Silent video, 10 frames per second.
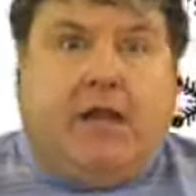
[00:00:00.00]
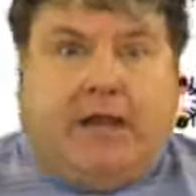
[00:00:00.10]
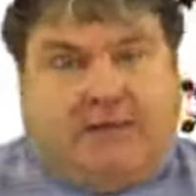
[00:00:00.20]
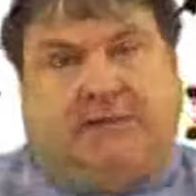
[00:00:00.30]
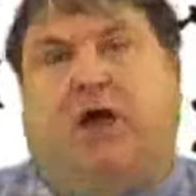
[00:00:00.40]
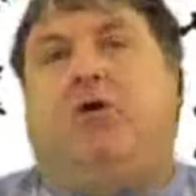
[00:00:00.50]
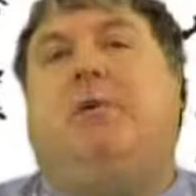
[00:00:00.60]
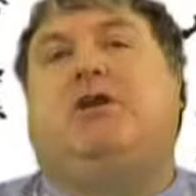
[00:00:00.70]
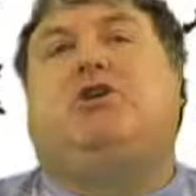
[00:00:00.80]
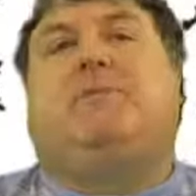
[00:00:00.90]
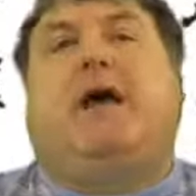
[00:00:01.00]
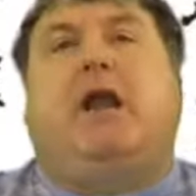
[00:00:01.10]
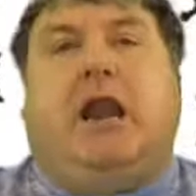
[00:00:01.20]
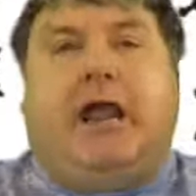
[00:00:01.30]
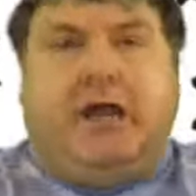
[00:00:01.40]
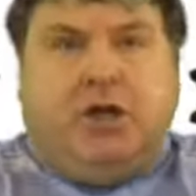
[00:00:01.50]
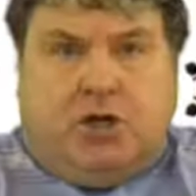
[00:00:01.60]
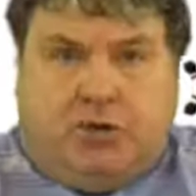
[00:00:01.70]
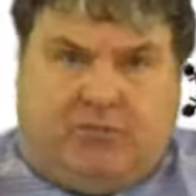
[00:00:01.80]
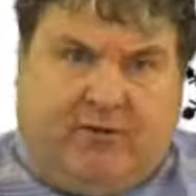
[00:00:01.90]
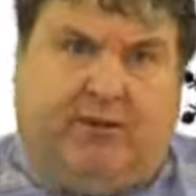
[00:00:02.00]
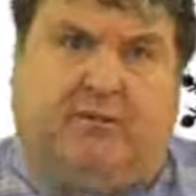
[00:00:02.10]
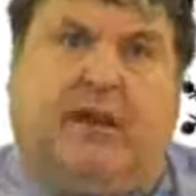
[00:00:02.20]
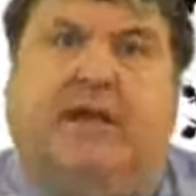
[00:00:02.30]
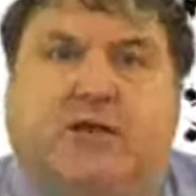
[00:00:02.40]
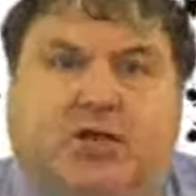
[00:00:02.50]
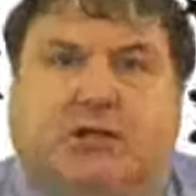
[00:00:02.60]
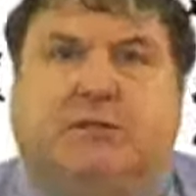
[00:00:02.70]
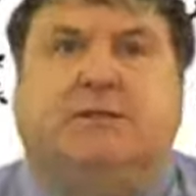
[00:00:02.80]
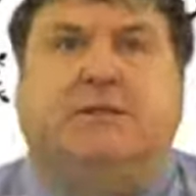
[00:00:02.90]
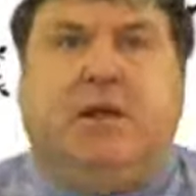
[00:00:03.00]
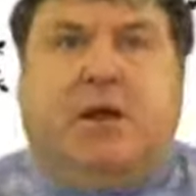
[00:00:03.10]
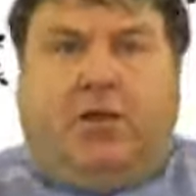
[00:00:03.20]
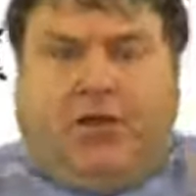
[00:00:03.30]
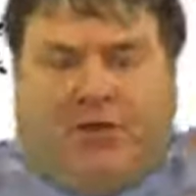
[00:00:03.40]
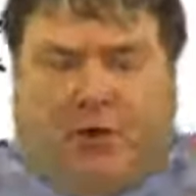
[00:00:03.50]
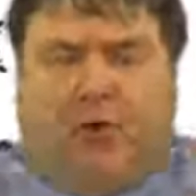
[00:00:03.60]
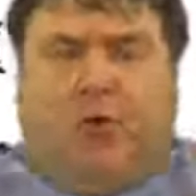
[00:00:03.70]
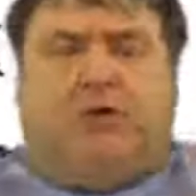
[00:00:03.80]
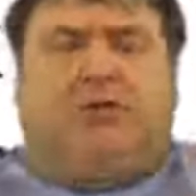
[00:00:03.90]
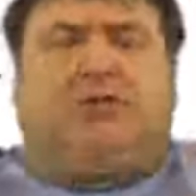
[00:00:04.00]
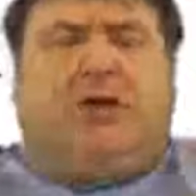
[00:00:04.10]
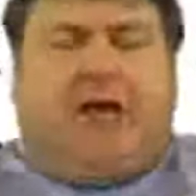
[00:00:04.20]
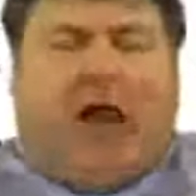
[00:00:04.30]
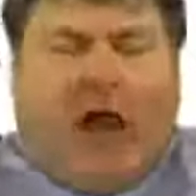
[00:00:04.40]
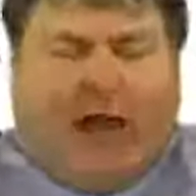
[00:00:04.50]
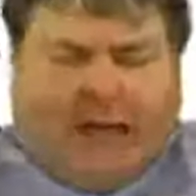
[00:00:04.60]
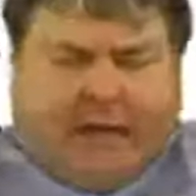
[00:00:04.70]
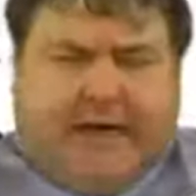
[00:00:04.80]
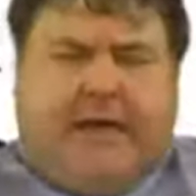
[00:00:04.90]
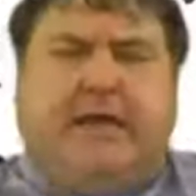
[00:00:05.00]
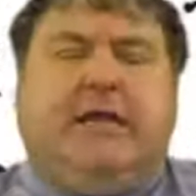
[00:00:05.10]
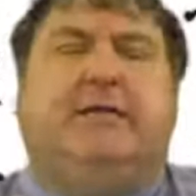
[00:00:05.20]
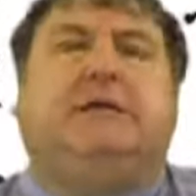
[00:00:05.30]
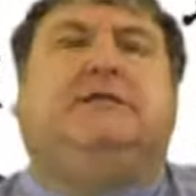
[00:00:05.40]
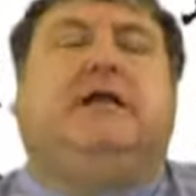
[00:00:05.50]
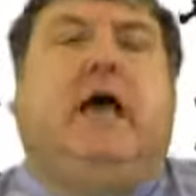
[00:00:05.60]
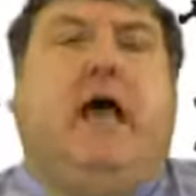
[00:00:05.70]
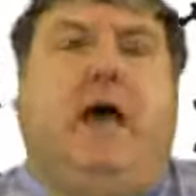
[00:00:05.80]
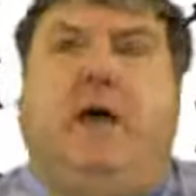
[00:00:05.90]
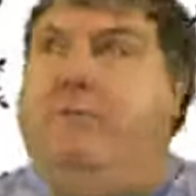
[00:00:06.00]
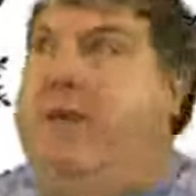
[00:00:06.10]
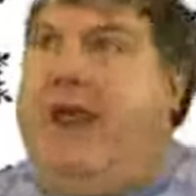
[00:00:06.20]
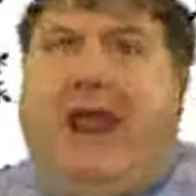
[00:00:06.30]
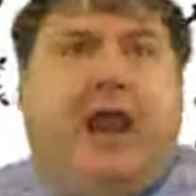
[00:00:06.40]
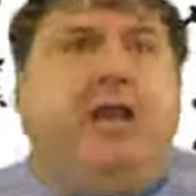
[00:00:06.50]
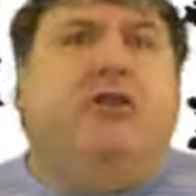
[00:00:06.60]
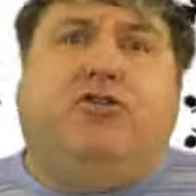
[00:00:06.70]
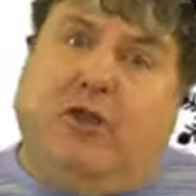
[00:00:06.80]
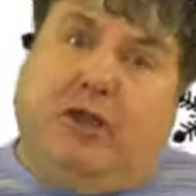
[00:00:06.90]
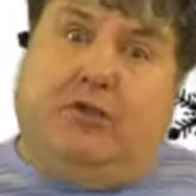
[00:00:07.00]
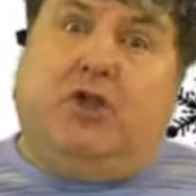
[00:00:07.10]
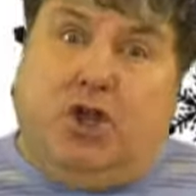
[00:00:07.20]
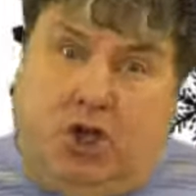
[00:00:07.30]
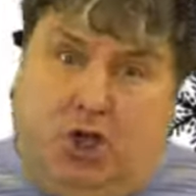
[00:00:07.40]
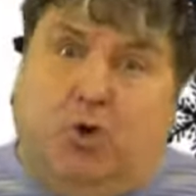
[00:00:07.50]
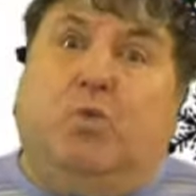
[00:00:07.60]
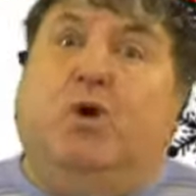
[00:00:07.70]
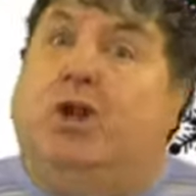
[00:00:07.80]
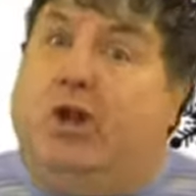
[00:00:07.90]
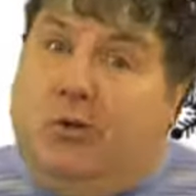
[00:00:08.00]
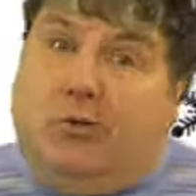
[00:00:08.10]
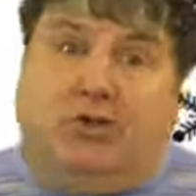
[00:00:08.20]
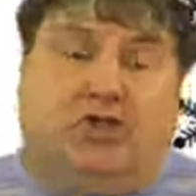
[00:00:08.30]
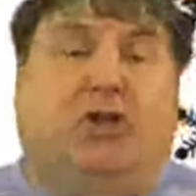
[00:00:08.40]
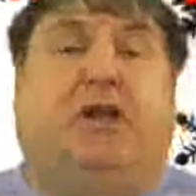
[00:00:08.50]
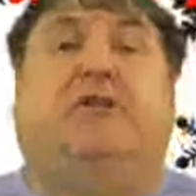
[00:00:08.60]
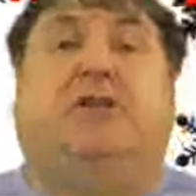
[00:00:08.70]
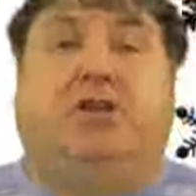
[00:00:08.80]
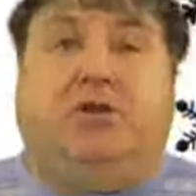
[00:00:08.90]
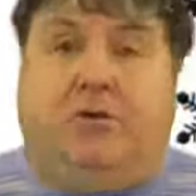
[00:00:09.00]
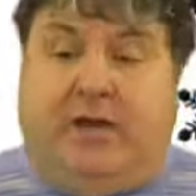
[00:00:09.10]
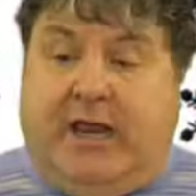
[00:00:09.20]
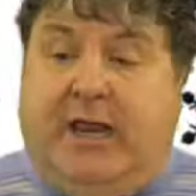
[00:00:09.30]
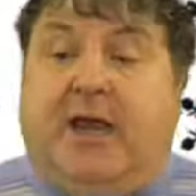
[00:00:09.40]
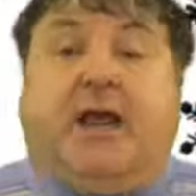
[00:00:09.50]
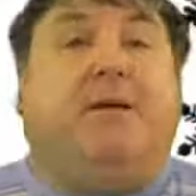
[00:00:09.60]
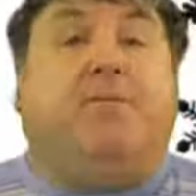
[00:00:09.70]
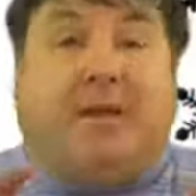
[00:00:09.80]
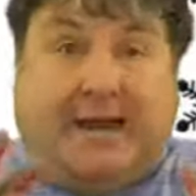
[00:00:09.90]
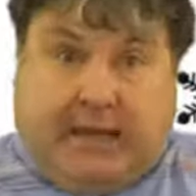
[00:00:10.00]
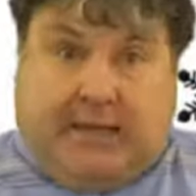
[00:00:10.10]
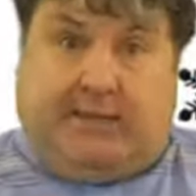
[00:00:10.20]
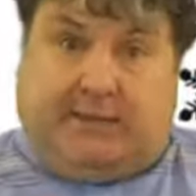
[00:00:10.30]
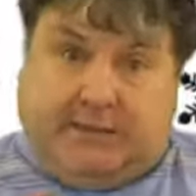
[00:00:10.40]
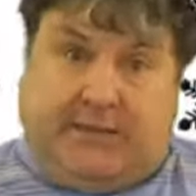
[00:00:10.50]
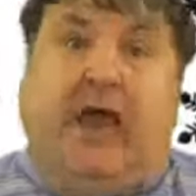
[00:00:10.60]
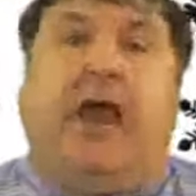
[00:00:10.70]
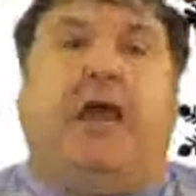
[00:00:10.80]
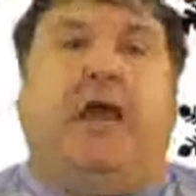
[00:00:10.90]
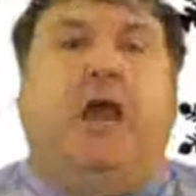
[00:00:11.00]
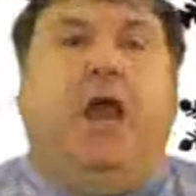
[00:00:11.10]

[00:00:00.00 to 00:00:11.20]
It's so much about laying new foundations. Thoughts and ideas, anything that you want to launch in the new year can begin today.